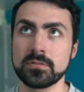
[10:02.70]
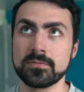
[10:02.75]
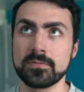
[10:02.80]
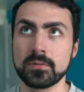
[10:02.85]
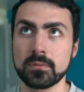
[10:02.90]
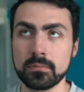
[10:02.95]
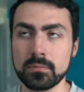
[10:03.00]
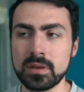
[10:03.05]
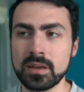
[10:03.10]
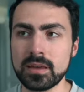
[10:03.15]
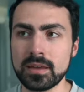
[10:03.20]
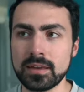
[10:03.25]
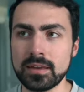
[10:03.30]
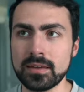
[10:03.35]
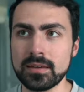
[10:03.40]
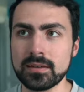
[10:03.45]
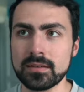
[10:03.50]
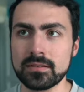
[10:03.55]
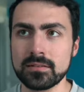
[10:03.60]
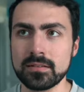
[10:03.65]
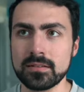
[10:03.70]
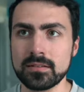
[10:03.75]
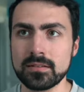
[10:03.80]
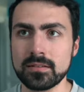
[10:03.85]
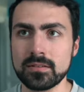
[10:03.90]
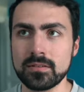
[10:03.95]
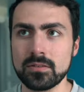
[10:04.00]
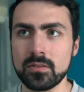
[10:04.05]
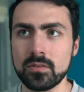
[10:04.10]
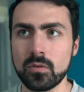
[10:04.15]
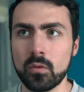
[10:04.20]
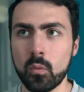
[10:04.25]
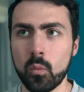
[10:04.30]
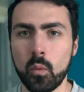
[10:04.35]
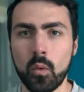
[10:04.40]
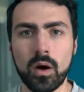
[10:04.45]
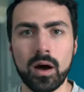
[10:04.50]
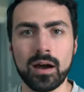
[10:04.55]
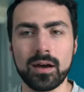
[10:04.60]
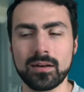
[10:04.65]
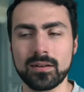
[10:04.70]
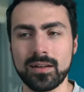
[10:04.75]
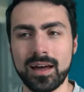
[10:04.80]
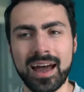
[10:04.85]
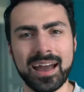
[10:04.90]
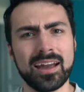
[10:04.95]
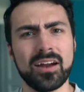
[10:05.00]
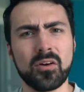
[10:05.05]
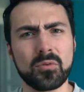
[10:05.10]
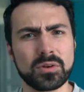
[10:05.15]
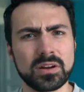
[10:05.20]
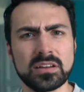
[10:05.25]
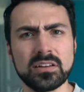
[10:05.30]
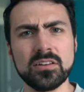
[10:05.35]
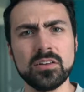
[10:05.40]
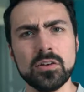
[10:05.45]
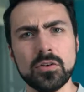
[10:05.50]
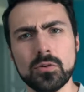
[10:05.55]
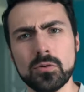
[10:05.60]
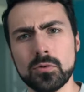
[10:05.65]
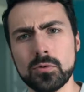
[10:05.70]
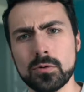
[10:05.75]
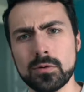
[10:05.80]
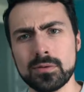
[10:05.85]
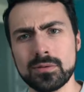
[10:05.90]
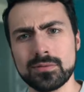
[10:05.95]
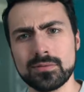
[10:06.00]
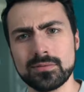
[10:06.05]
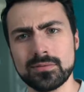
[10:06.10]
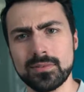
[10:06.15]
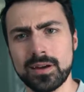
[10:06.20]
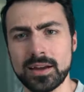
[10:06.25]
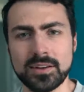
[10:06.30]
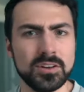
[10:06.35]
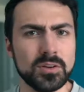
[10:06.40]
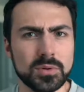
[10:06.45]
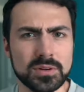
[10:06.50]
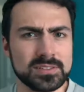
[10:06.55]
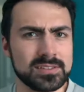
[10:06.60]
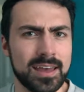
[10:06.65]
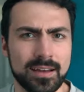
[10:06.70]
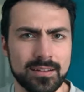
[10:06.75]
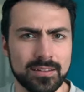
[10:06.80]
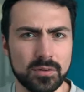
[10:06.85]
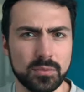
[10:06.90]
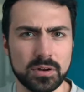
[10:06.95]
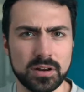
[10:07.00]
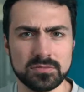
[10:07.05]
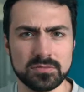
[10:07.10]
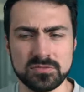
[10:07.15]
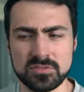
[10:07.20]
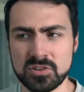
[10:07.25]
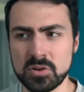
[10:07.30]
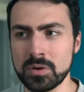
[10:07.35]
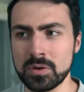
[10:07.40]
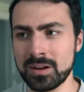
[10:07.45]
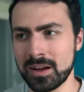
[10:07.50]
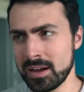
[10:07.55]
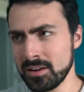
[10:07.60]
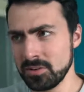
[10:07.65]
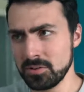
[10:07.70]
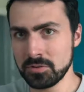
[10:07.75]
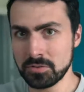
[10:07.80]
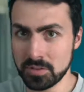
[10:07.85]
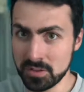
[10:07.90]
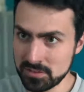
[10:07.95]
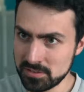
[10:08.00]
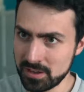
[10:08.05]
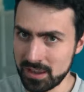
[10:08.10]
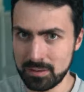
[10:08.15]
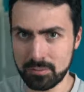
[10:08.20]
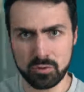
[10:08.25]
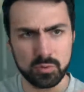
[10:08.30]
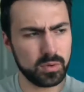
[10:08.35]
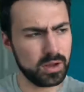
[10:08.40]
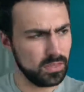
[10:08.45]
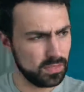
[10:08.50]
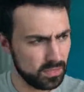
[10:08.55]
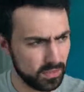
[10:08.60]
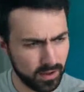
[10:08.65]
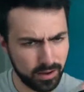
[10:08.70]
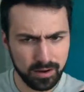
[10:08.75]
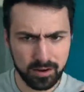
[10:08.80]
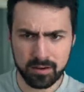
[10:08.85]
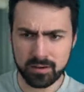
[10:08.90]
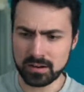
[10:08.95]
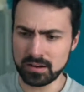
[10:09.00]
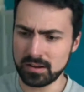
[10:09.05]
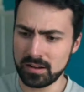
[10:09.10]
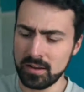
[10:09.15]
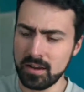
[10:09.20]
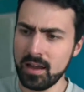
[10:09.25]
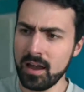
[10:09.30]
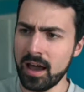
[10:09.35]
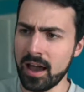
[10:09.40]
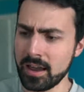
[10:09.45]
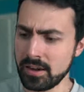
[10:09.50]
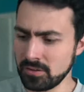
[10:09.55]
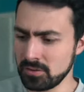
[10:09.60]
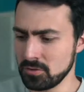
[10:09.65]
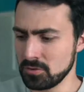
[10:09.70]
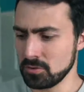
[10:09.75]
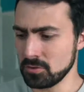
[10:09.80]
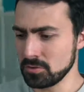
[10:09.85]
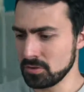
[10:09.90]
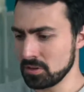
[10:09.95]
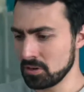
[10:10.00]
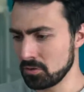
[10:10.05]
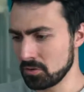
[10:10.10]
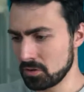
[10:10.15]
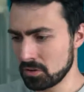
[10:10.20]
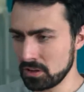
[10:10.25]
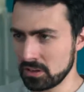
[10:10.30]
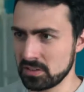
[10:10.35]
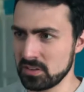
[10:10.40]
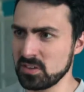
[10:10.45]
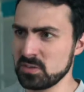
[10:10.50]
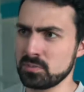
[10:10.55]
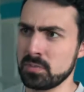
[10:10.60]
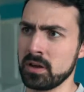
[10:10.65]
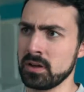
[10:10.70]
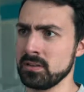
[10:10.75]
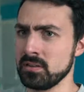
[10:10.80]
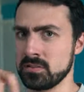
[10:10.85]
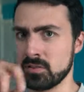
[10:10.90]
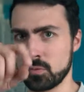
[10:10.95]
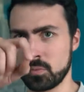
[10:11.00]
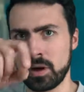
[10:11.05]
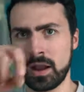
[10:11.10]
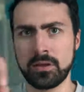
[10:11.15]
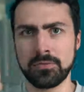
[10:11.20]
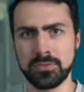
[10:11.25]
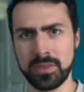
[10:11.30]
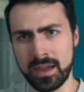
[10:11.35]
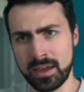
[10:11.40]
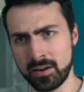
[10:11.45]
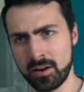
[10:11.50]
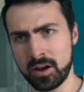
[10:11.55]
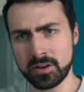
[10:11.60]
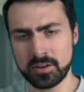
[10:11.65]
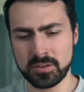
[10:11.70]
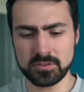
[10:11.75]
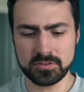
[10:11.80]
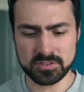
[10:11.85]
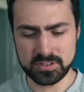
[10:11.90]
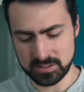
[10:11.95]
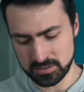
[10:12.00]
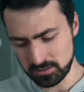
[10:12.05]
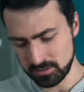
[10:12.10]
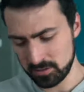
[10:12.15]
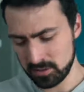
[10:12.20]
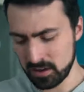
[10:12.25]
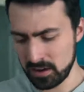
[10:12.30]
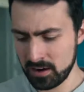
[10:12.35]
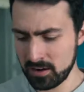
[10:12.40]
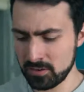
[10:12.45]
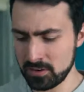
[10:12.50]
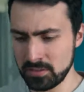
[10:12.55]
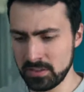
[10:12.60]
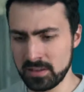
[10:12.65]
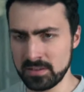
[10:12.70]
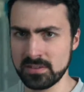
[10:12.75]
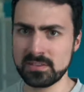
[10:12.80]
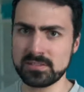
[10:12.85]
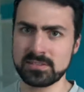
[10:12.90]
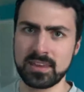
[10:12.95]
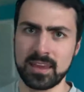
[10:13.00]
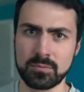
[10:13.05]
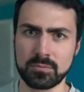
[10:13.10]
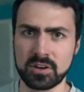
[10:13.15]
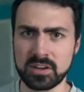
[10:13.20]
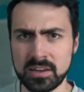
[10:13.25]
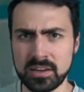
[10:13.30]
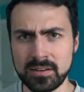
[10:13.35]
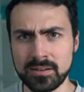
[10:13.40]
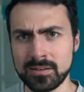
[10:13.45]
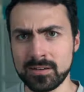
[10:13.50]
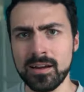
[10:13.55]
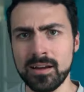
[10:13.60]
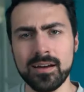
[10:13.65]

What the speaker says: for me. While I already knew exactly what I was doing, I knew this cable went there, and I knew, click this button to route that audio signal there, and then this camera here.